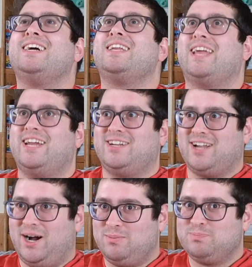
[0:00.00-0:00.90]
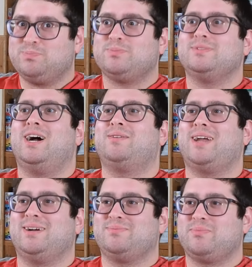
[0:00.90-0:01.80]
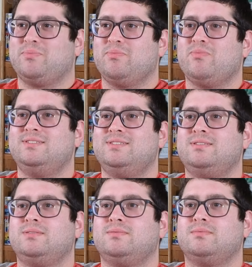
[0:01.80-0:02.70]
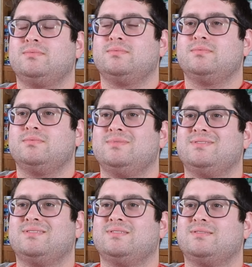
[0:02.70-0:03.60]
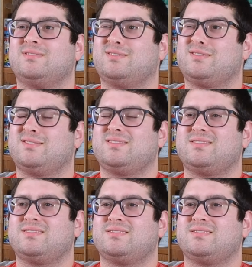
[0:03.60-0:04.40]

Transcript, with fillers: There you go. Okay. Cleo, oh, you have until four to bring the artifact.